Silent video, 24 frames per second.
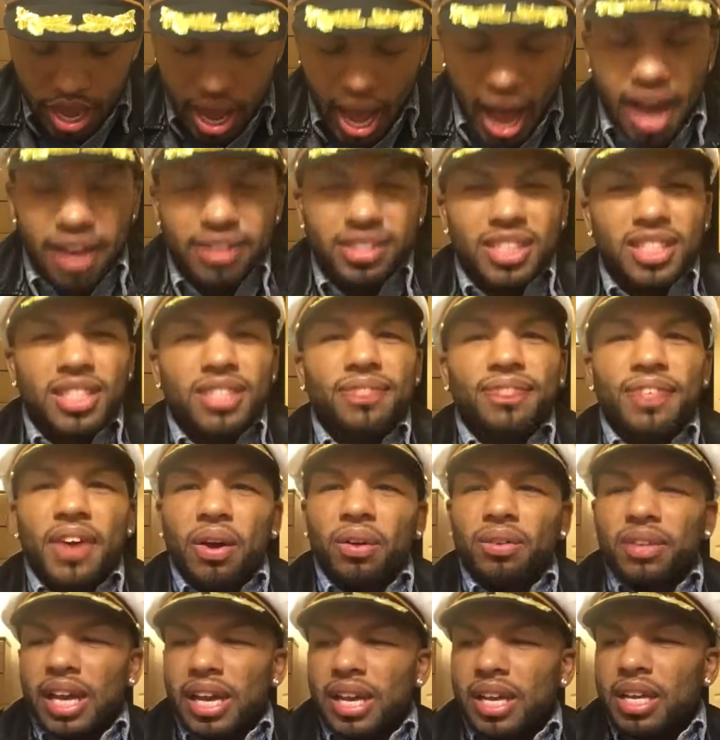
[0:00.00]
I just
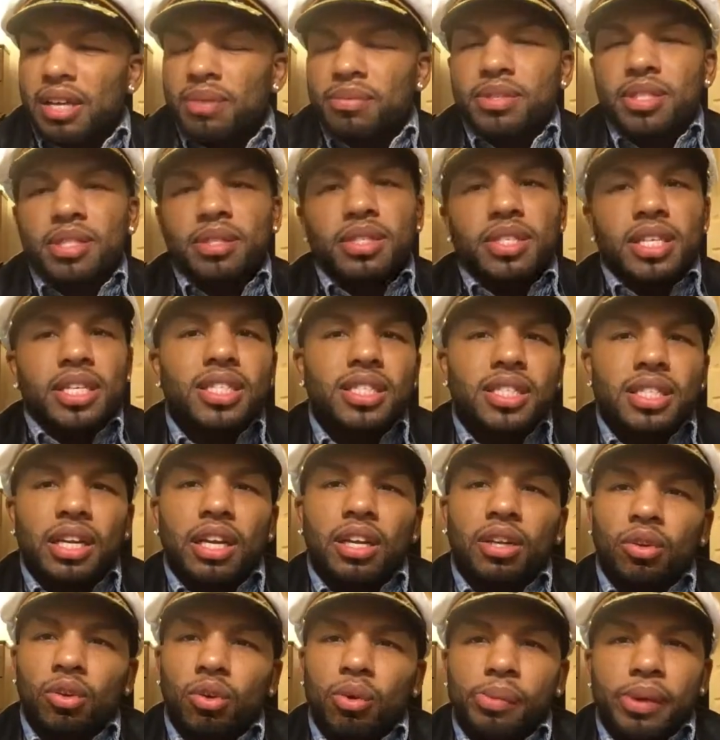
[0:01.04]
felt like he was distant a
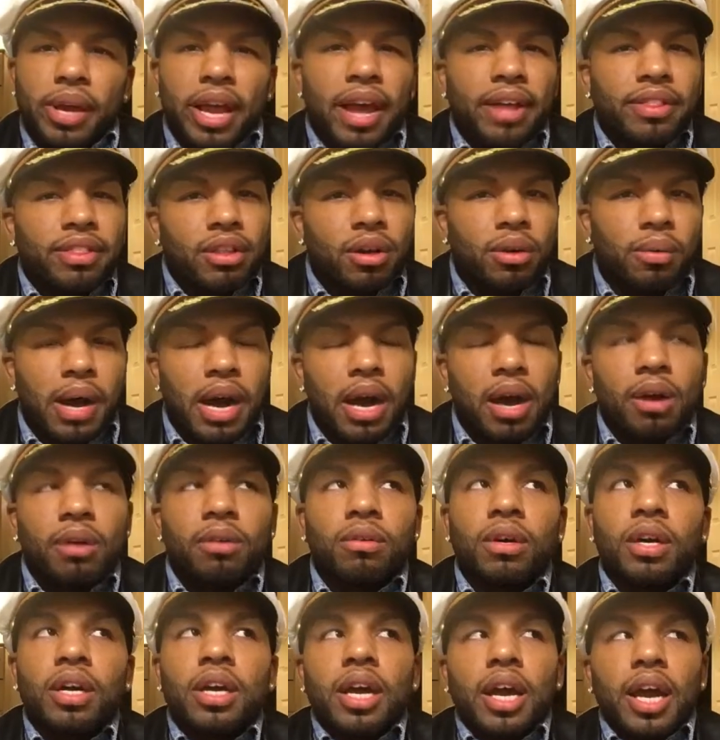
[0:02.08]
little bit after a while,
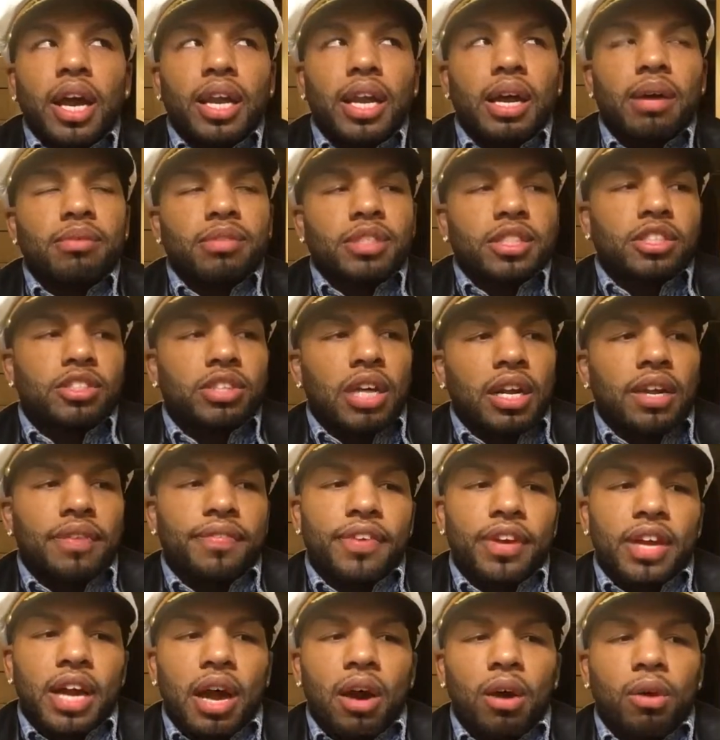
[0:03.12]
and I was just trying to
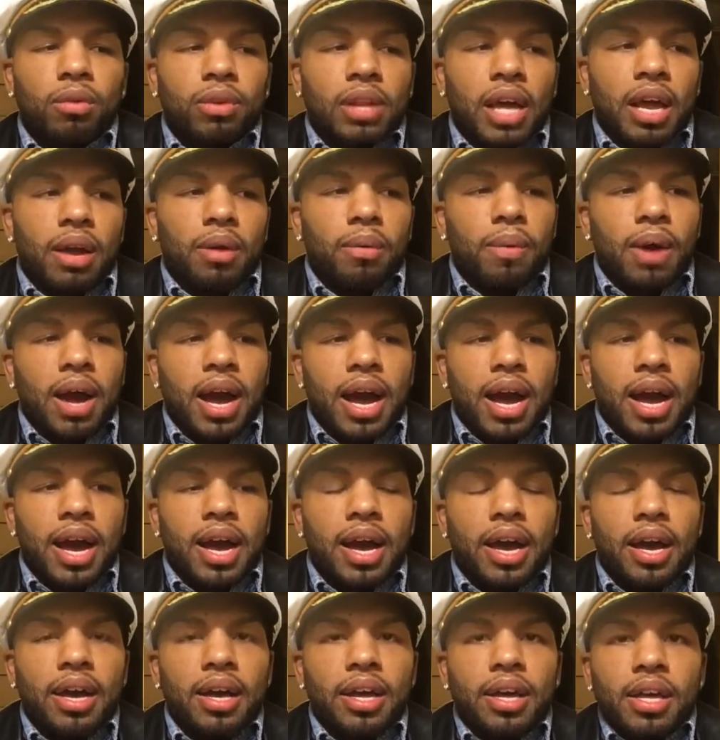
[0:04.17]
figure out,
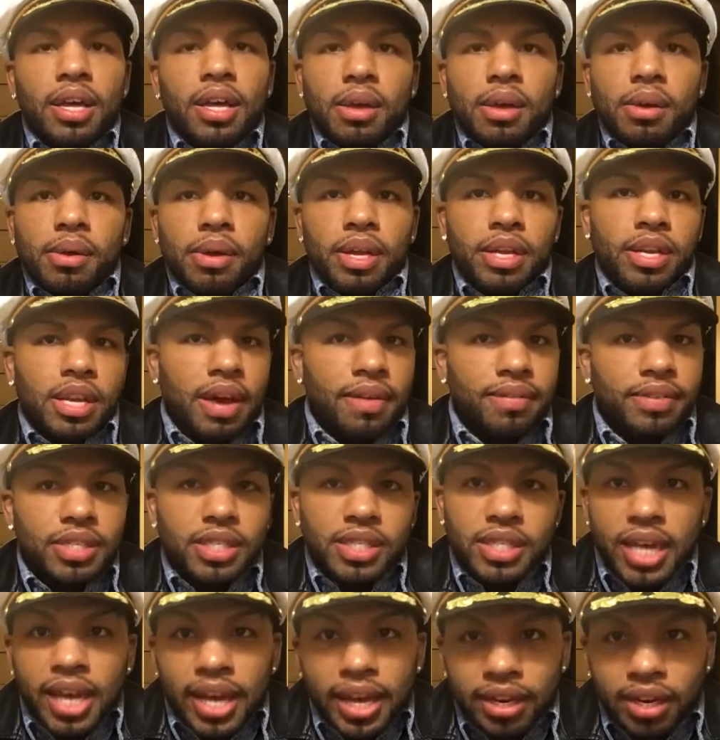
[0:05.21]
why he never
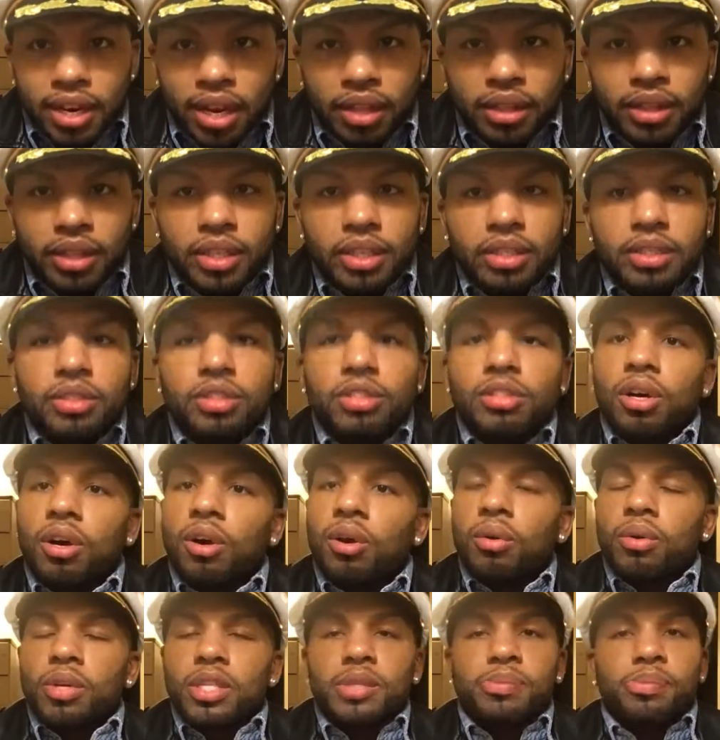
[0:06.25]
said nothing.
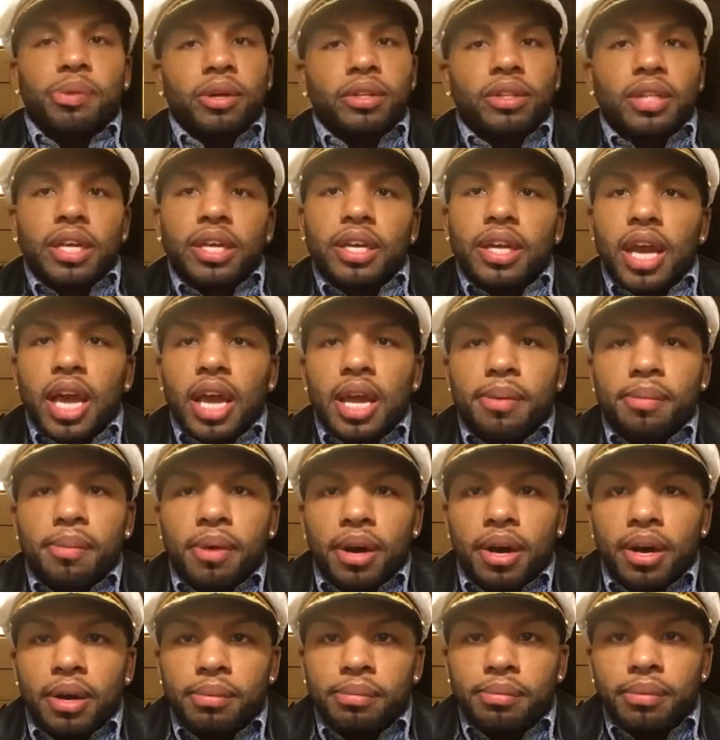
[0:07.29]
So, his birthday came
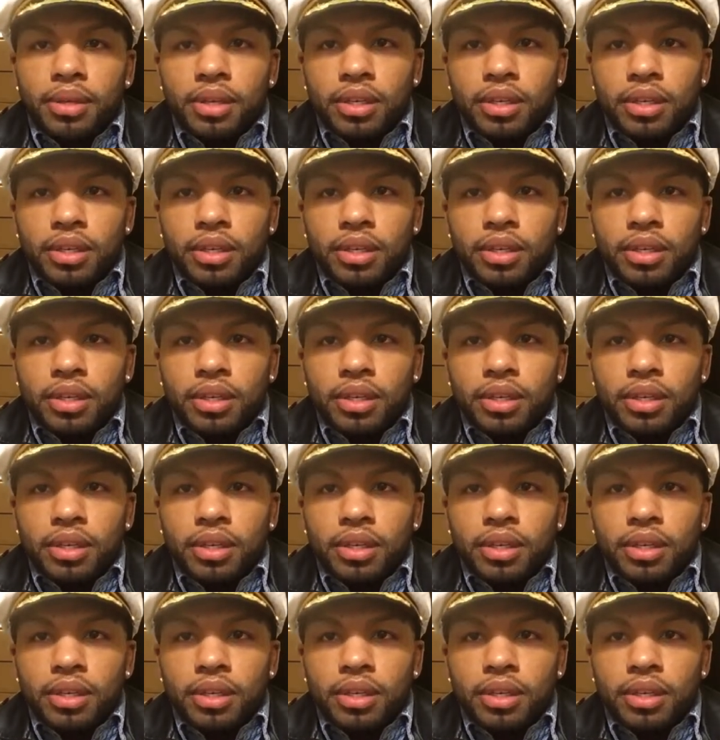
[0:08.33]
up.